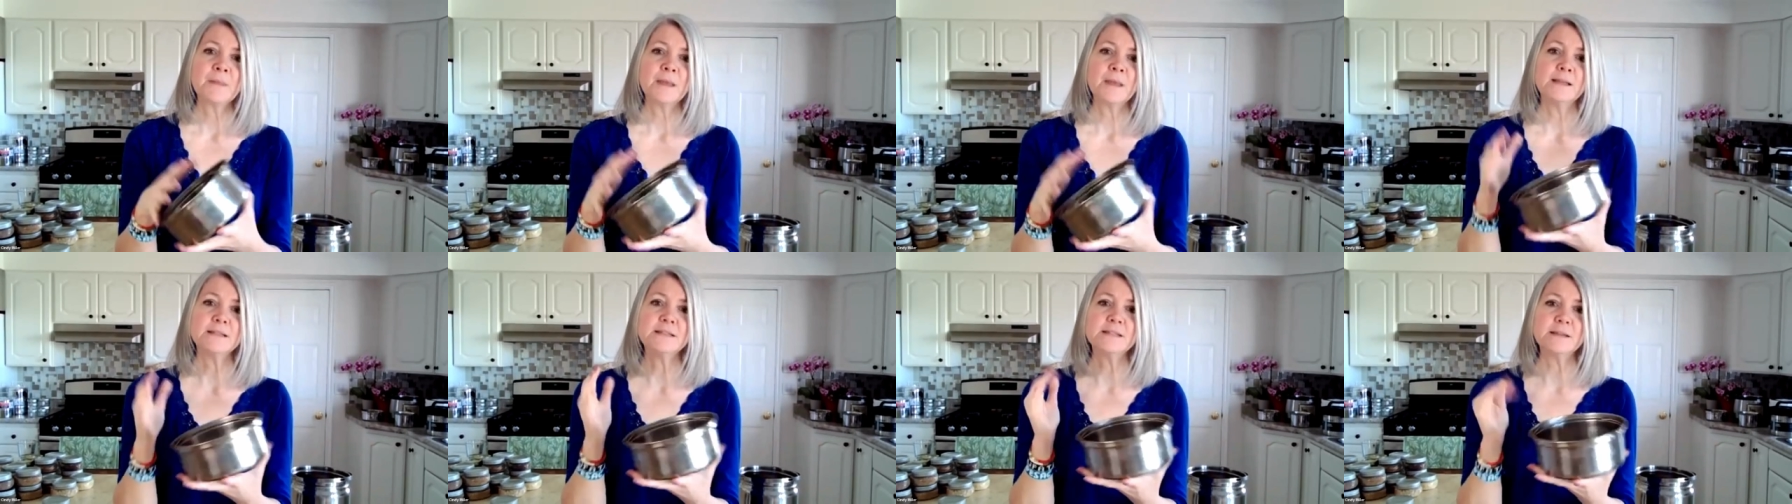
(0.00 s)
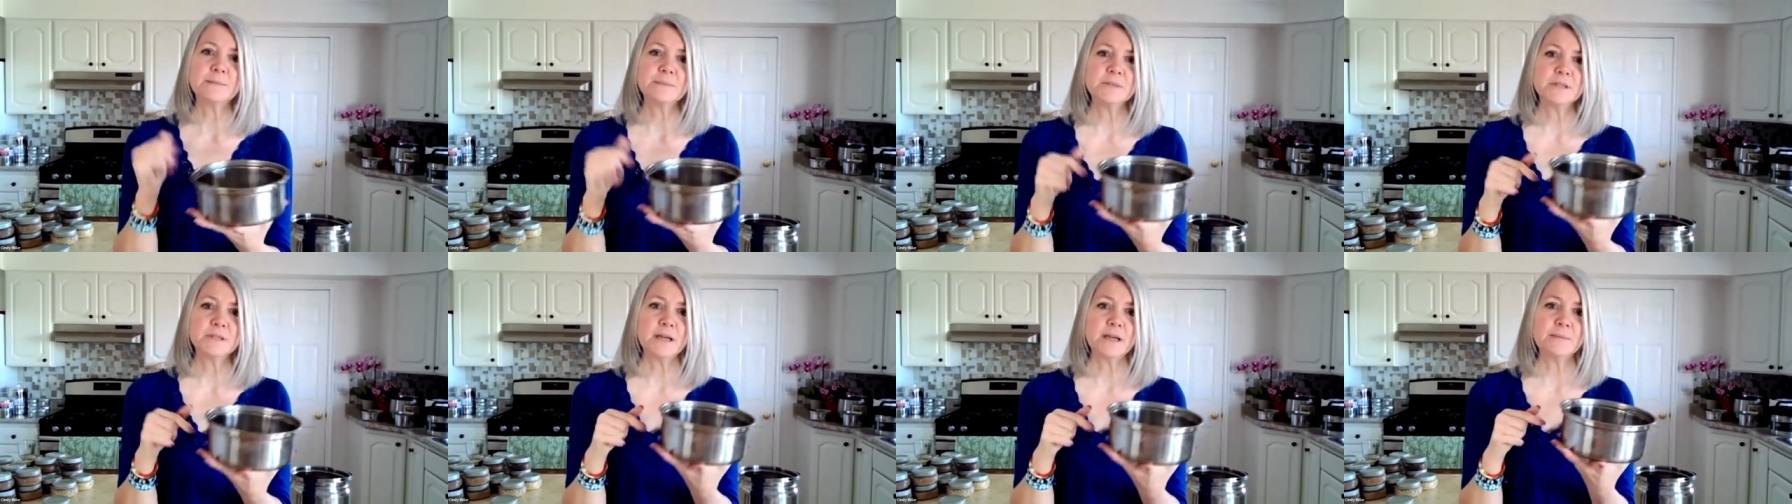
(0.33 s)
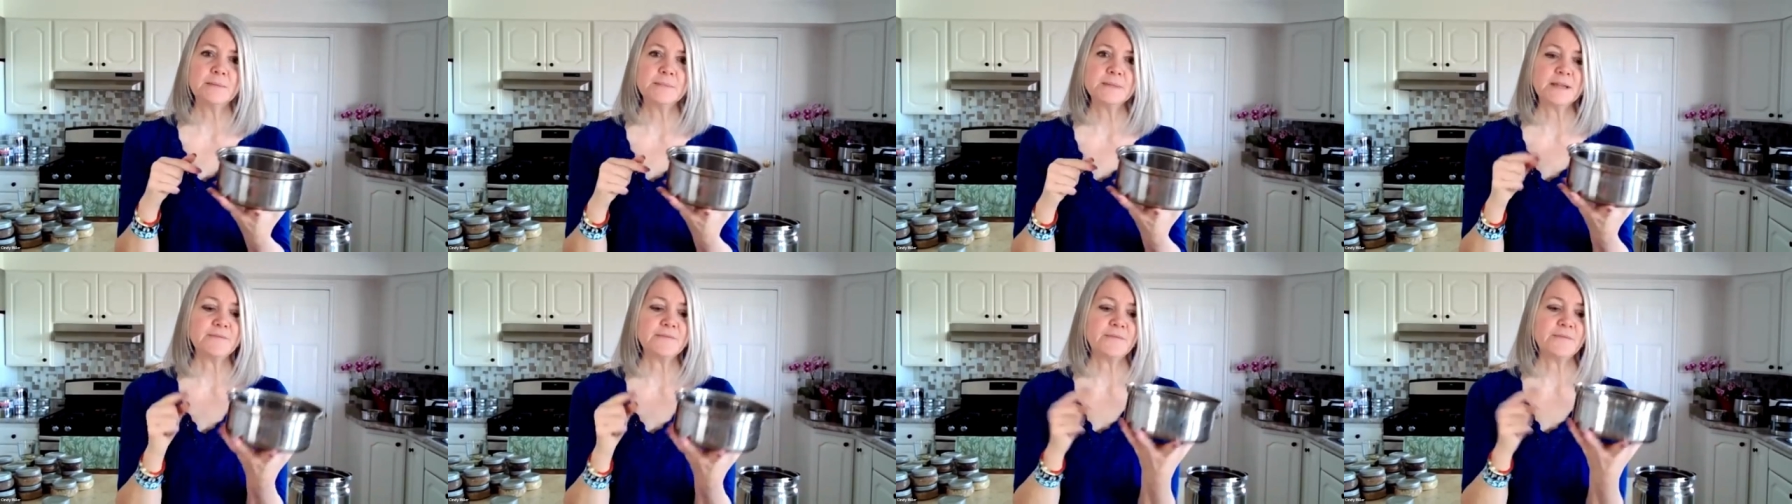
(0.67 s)
And
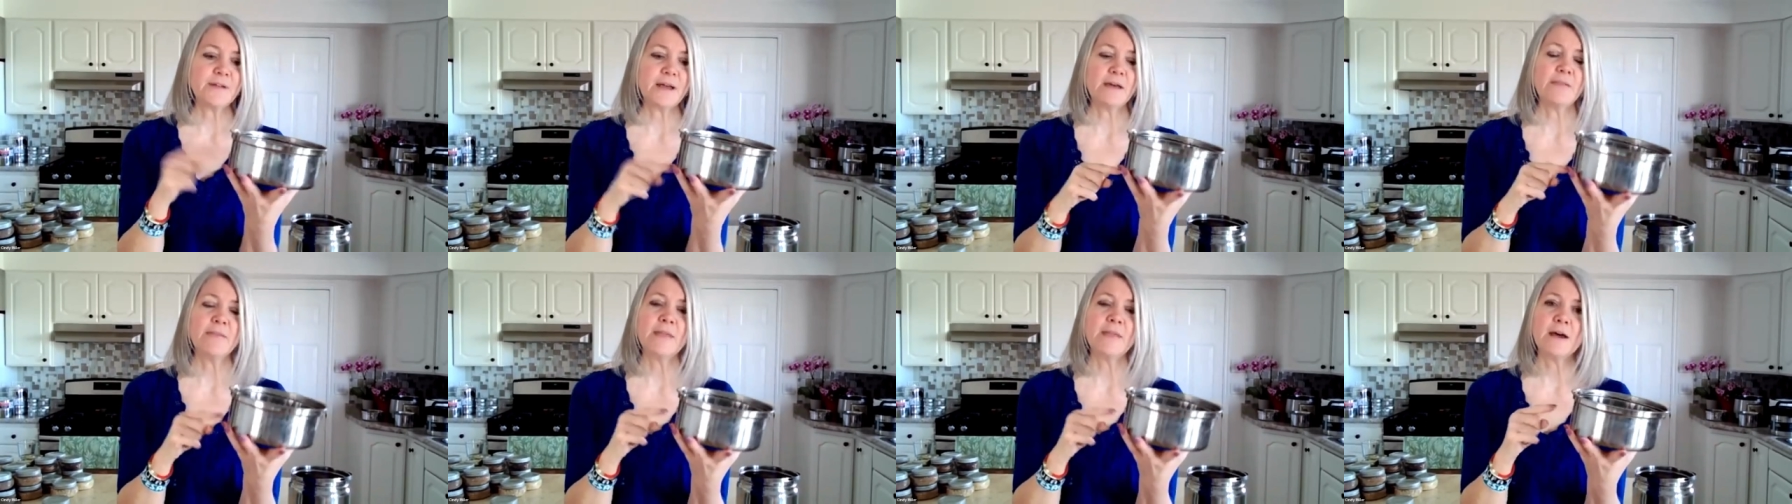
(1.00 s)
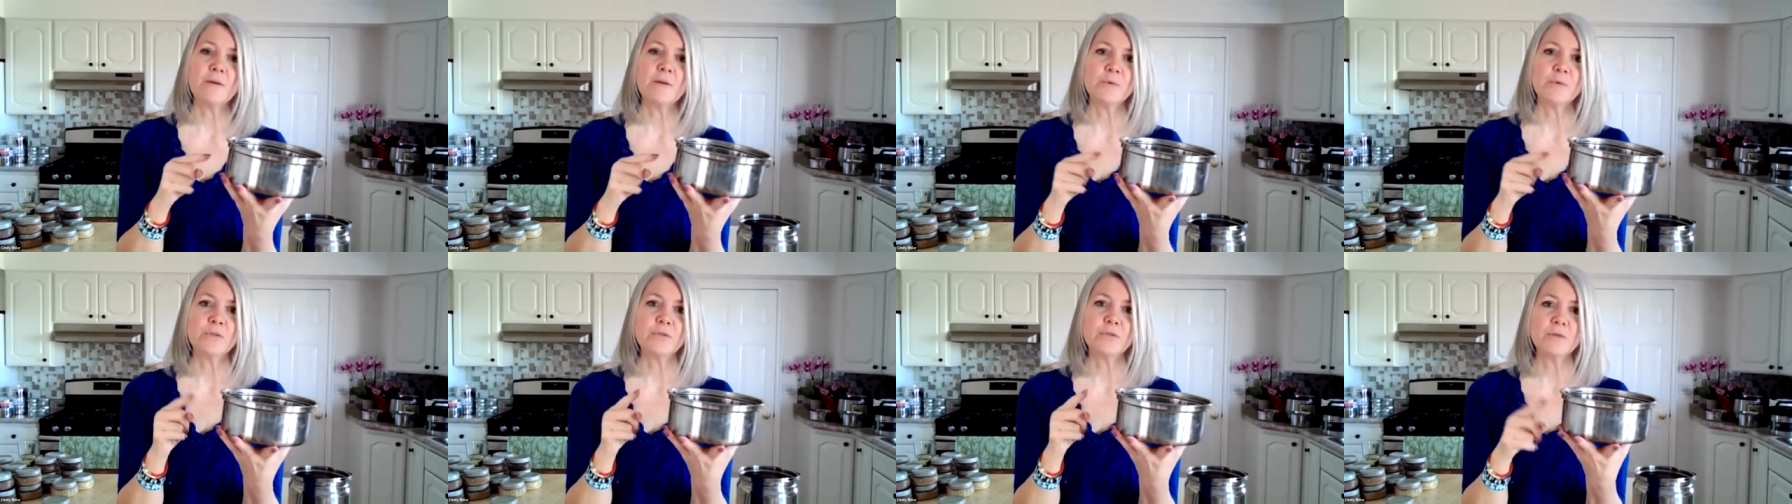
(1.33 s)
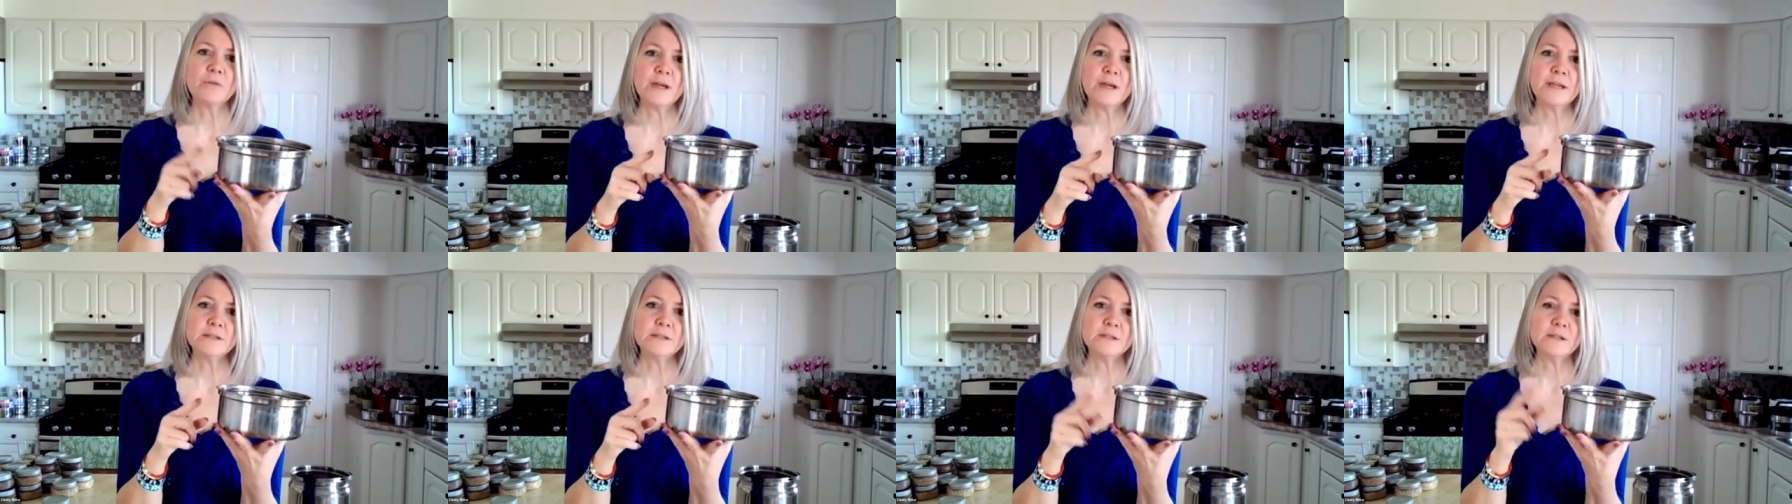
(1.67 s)
sometimes I found that with
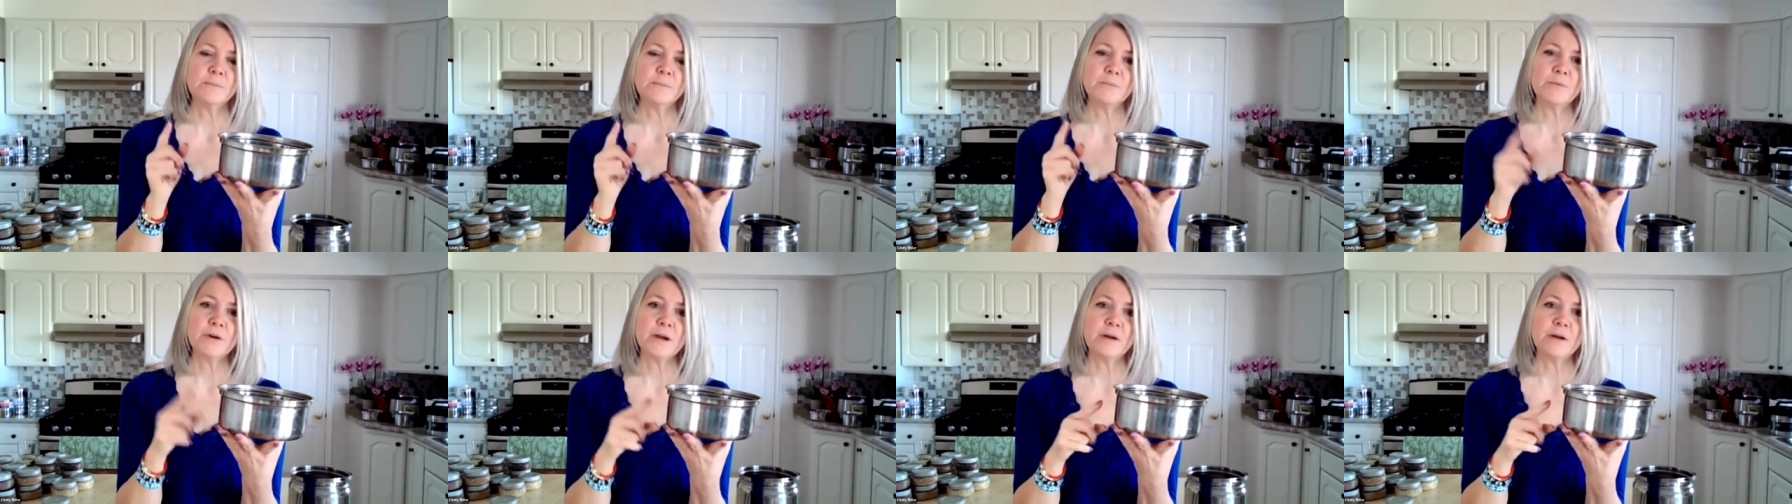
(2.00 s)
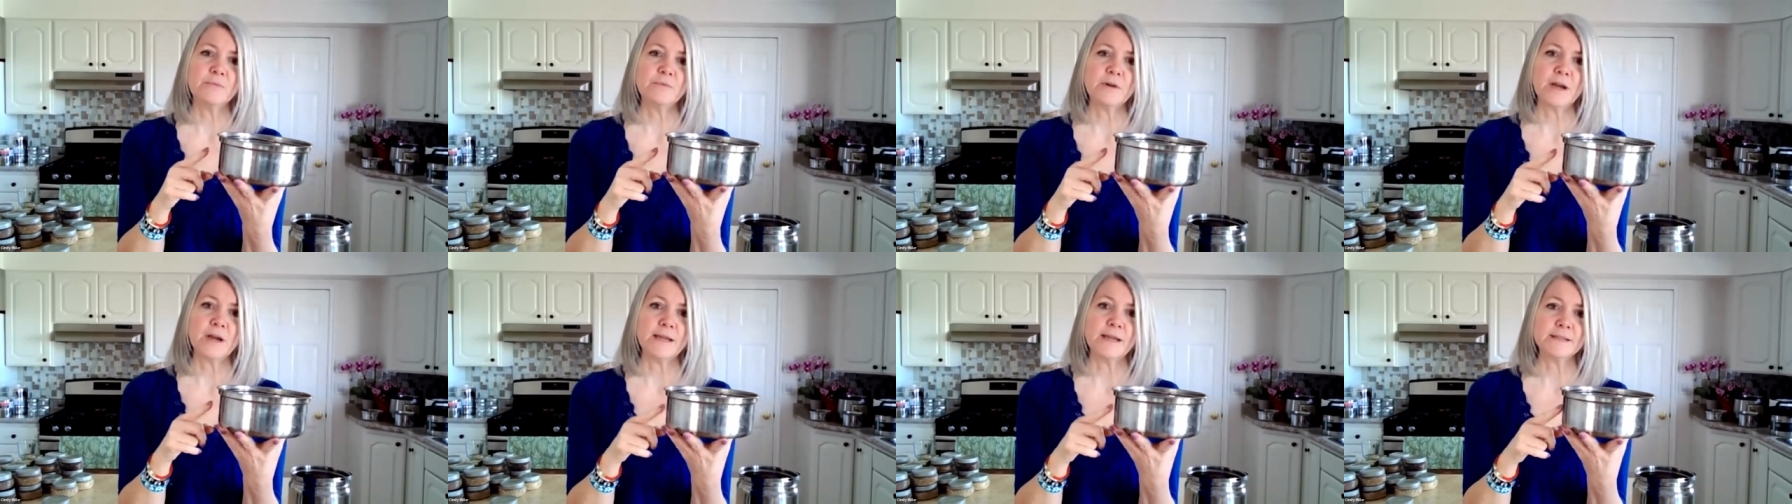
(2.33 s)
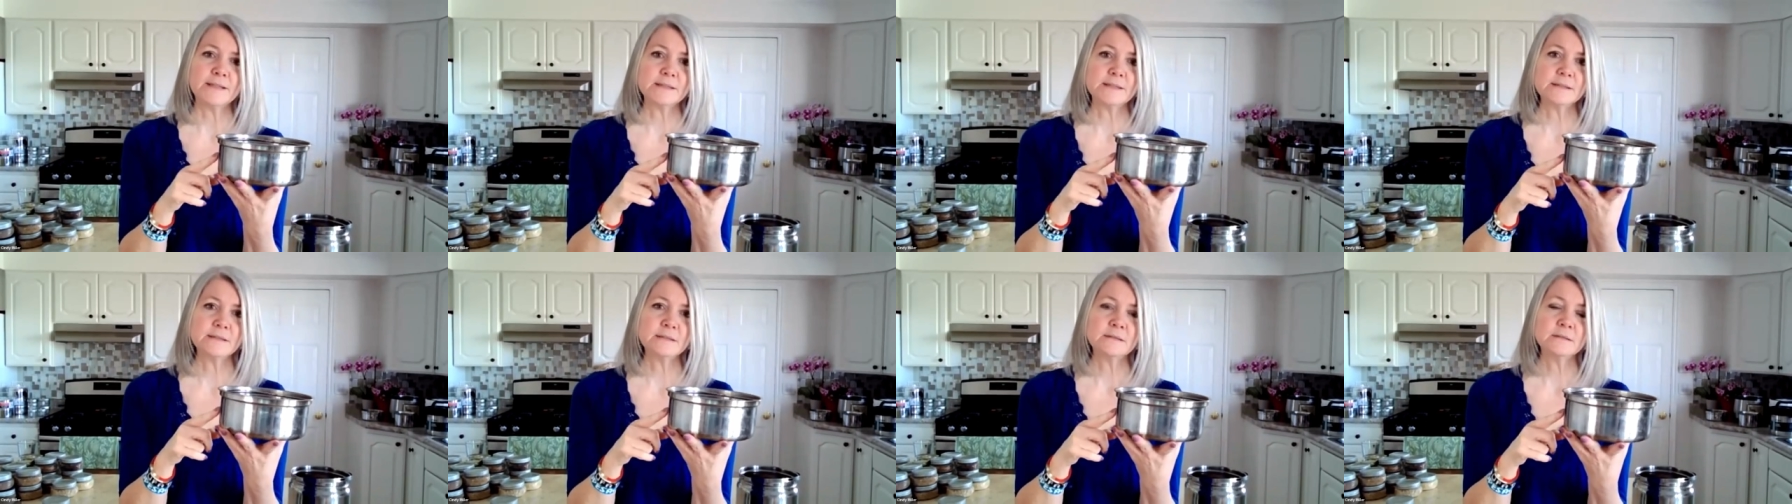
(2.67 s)
grains and brown
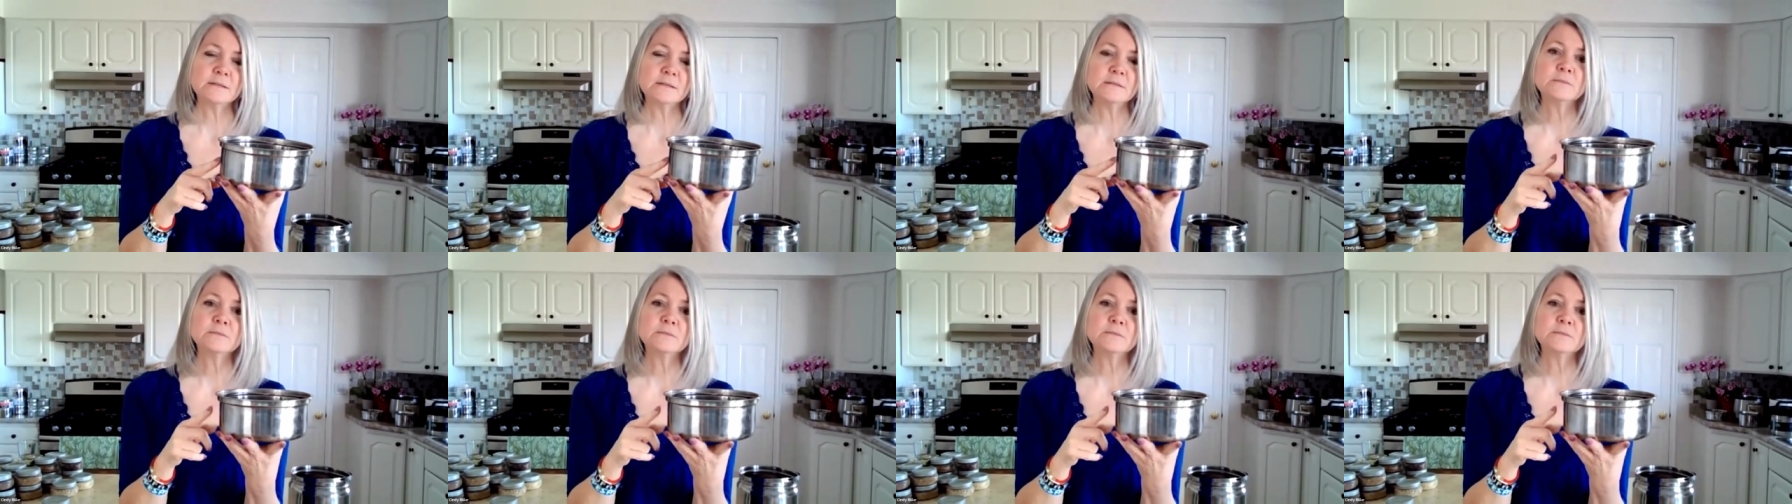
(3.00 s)
rice.